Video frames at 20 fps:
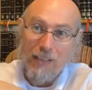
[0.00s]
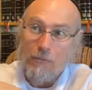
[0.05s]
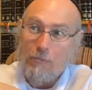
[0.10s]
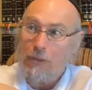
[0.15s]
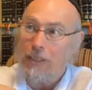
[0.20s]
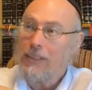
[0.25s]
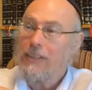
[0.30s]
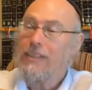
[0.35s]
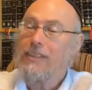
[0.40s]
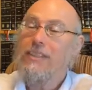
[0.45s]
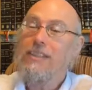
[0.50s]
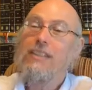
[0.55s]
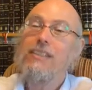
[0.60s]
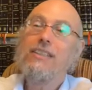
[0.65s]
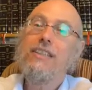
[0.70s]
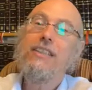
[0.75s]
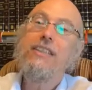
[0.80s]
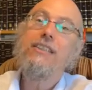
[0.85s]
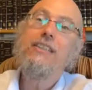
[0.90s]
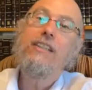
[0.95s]
But he doesn't
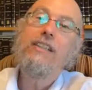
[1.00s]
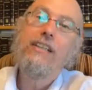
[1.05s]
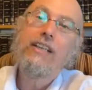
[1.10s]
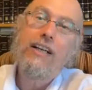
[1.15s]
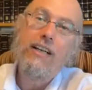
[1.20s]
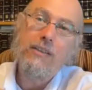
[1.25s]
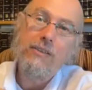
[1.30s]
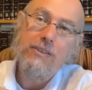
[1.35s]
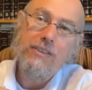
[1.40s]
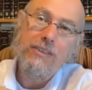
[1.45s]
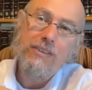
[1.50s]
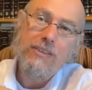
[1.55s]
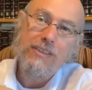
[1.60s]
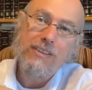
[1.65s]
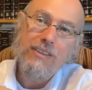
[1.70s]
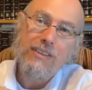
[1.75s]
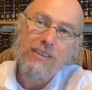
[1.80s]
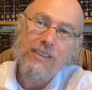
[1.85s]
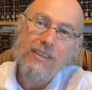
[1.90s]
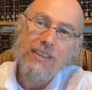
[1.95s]
just stick out.
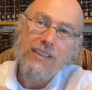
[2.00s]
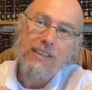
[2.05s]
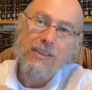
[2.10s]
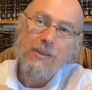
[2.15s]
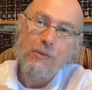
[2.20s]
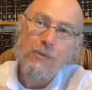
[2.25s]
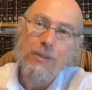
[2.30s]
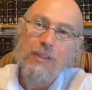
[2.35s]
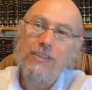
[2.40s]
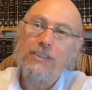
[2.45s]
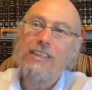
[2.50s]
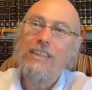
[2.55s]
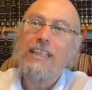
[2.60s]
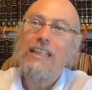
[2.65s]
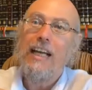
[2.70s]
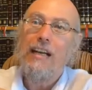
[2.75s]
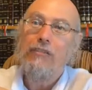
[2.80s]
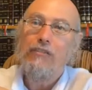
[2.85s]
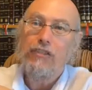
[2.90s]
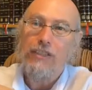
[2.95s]
When there's
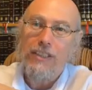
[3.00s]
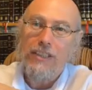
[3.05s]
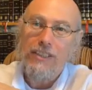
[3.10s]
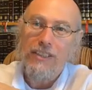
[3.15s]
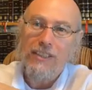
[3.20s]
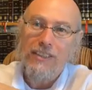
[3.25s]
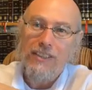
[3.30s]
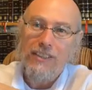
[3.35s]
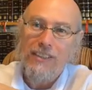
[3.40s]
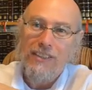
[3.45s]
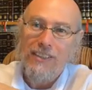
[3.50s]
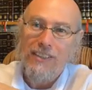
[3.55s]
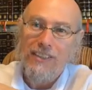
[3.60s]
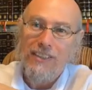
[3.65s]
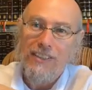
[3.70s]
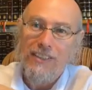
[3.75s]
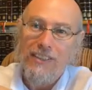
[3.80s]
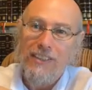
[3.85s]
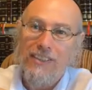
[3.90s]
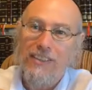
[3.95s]
an Everest,
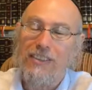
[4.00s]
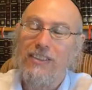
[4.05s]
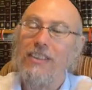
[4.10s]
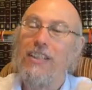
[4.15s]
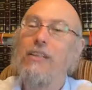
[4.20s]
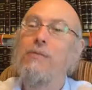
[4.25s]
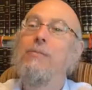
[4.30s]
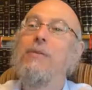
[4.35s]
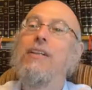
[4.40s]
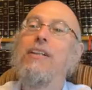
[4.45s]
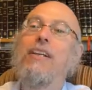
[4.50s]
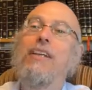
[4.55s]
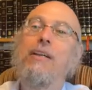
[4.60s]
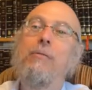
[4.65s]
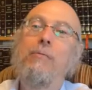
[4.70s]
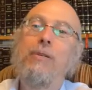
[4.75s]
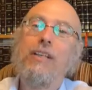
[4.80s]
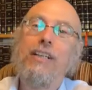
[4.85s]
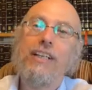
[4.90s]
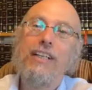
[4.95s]
there's a Himal
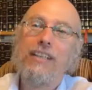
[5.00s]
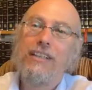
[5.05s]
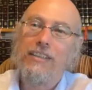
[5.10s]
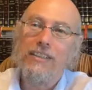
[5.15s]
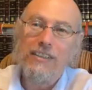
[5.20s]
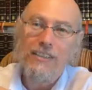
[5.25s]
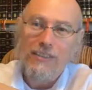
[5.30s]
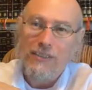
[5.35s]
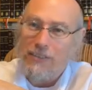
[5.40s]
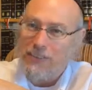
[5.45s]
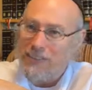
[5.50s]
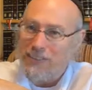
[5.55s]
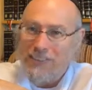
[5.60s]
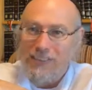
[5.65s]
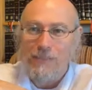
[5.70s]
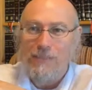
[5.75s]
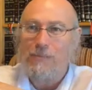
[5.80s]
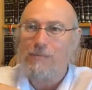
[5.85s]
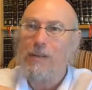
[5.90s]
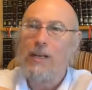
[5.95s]
Himalayan
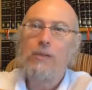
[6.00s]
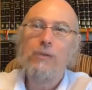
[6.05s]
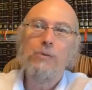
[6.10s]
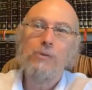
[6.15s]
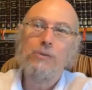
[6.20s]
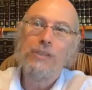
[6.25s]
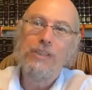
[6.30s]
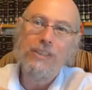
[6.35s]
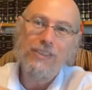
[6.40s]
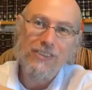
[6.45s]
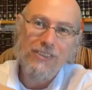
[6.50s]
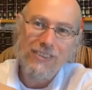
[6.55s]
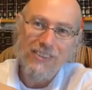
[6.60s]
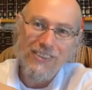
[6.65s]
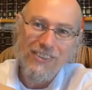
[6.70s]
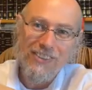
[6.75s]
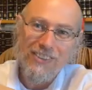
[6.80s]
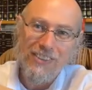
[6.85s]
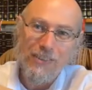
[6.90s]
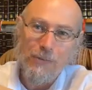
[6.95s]
mountain range
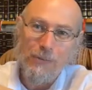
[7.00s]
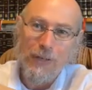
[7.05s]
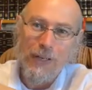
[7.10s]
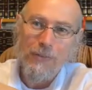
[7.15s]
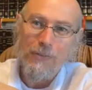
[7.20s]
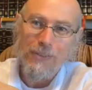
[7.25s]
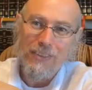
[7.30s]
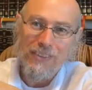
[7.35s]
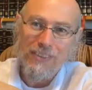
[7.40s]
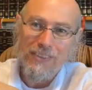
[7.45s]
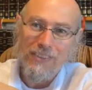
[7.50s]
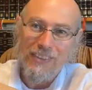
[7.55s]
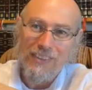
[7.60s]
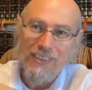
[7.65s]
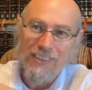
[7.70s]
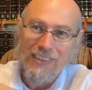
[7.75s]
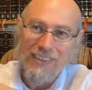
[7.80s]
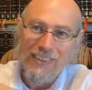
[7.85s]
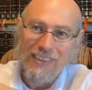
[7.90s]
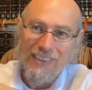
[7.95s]
around it.
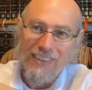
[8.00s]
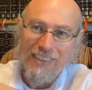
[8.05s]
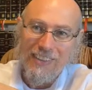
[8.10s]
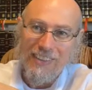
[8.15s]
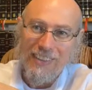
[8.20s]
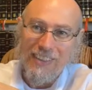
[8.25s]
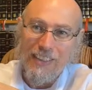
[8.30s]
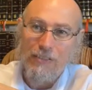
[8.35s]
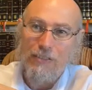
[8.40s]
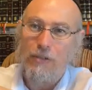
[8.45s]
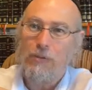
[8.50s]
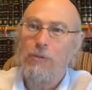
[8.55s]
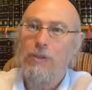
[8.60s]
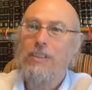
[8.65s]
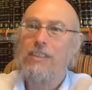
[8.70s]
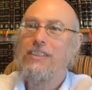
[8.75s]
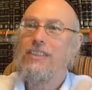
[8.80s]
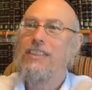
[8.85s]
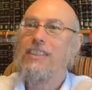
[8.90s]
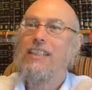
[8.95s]
Even when
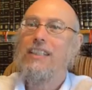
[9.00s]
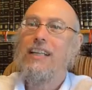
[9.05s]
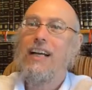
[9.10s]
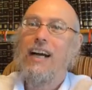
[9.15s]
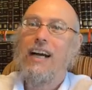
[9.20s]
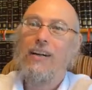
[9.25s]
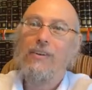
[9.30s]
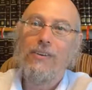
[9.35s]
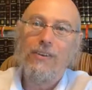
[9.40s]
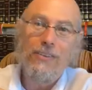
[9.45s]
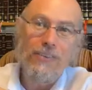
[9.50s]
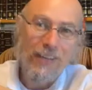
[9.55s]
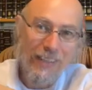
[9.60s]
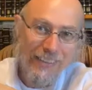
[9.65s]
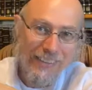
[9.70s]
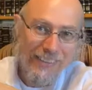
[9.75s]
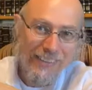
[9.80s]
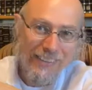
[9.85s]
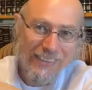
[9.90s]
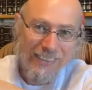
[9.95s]
there is an
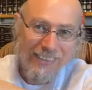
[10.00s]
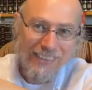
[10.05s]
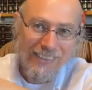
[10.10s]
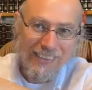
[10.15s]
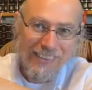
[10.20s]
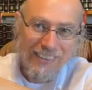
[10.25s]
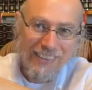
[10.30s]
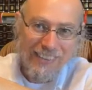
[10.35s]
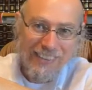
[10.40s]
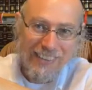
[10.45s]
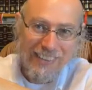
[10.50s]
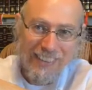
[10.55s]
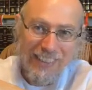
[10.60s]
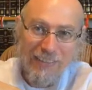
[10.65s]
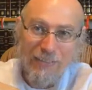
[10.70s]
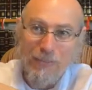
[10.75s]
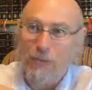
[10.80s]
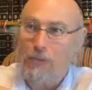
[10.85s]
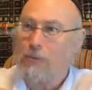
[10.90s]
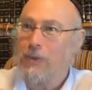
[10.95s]
Ararat,
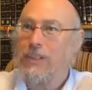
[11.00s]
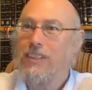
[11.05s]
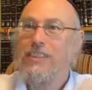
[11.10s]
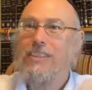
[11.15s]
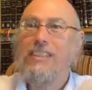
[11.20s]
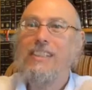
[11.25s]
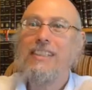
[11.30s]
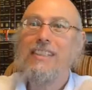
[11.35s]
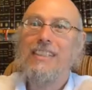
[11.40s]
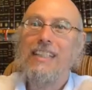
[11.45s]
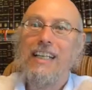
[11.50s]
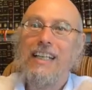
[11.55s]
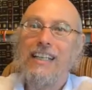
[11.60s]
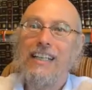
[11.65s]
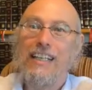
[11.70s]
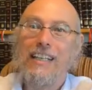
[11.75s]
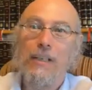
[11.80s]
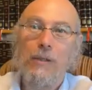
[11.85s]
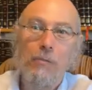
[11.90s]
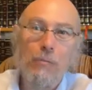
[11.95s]
even when there is a
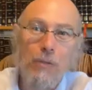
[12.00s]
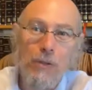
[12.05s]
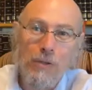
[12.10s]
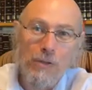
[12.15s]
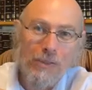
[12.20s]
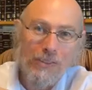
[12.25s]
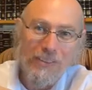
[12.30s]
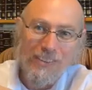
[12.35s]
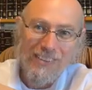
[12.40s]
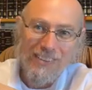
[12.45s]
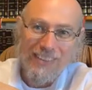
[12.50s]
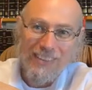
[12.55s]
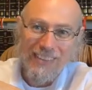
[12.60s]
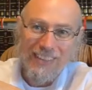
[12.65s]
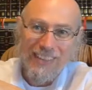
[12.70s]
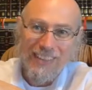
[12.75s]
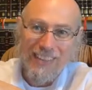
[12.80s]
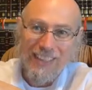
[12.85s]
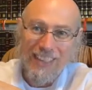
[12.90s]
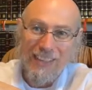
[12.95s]
Hermon,
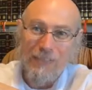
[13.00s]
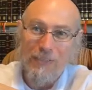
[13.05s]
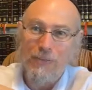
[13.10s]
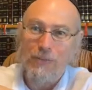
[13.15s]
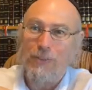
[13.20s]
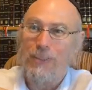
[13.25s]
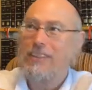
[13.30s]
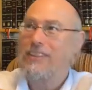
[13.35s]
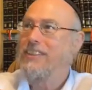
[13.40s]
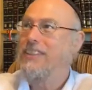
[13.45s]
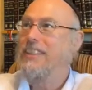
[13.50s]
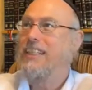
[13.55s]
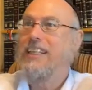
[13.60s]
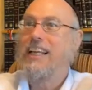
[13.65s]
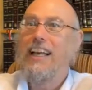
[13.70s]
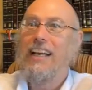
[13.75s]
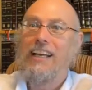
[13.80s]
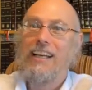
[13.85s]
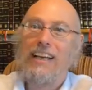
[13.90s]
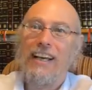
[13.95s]
even when there's
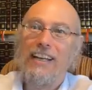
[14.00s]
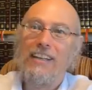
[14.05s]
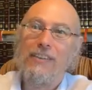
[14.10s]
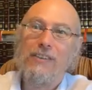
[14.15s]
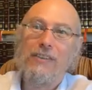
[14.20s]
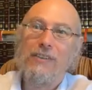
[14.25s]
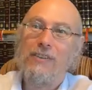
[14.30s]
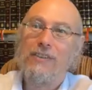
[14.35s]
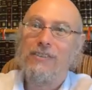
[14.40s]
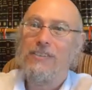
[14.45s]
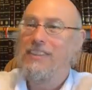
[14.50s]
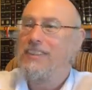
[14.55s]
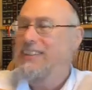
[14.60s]
an, I don't know,